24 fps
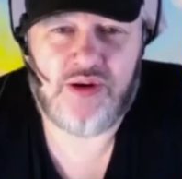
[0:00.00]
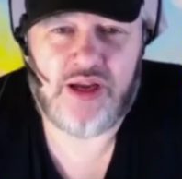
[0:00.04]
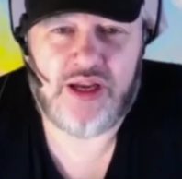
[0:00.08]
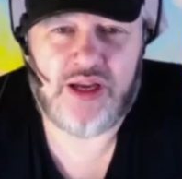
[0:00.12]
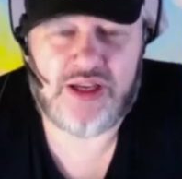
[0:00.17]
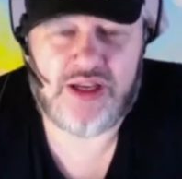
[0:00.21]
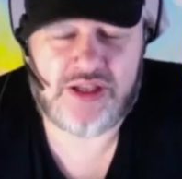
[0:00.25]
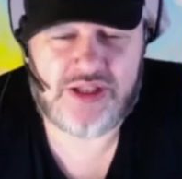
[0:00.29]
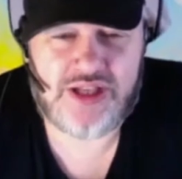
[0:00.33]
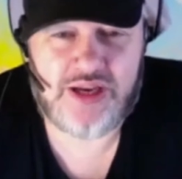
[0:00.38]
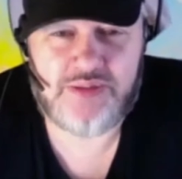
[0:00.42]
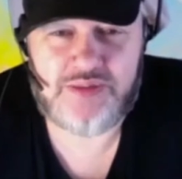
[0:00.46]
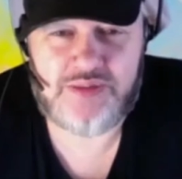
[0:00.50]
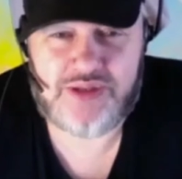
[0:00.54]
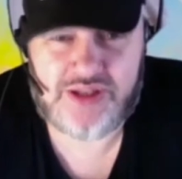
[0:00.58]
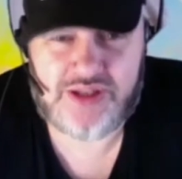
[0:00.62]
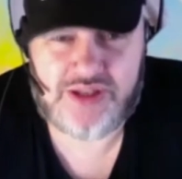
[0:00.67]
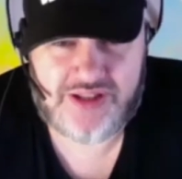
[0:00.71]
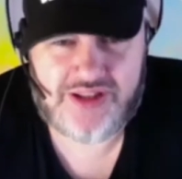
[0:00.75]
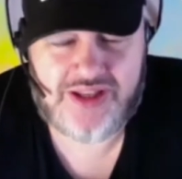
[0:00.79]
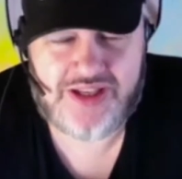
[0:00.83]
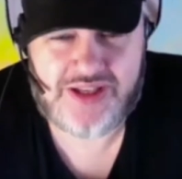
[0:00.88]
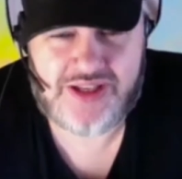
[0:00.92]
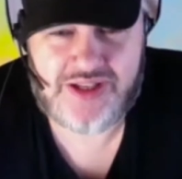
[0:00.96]

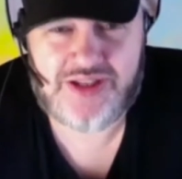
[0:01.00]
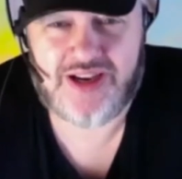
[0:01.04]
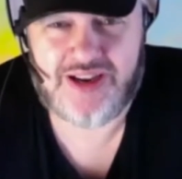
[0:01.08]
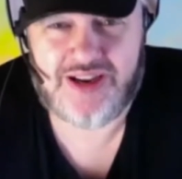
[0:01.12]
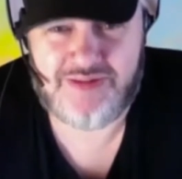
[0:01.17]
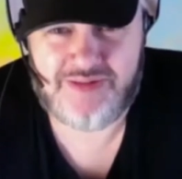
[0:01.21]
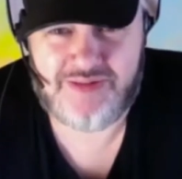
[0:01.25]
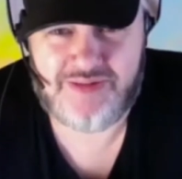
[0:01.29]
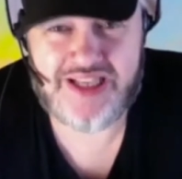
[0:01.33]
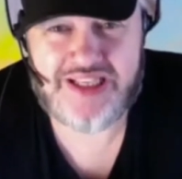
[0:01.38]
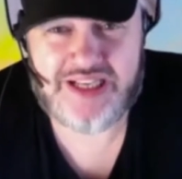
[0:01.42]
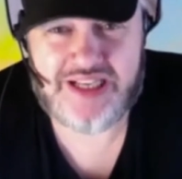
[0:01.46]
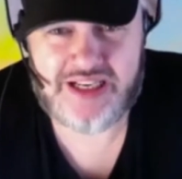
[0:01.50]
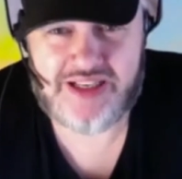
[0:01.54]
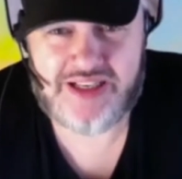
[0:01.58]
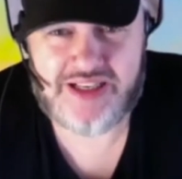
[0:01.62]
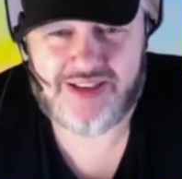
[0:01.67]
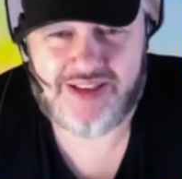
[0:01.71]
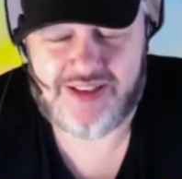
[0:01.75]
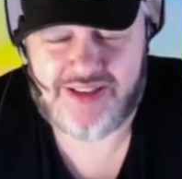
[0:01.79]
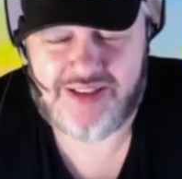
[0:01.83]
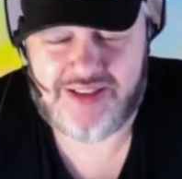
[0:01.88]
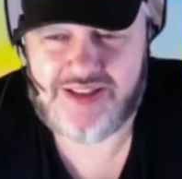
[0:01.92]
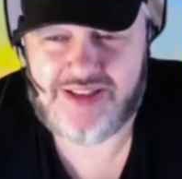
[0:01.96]
except this time I
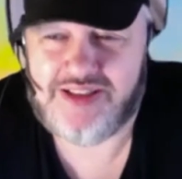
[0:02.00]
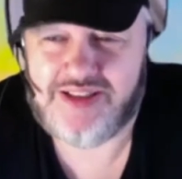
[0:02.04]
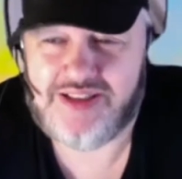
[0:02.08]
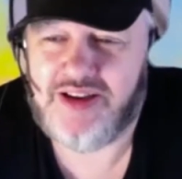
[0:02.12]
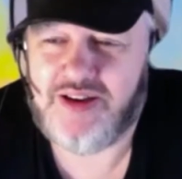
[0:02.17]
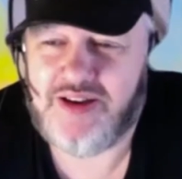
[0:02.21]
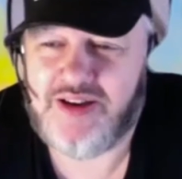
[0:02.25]
didn't.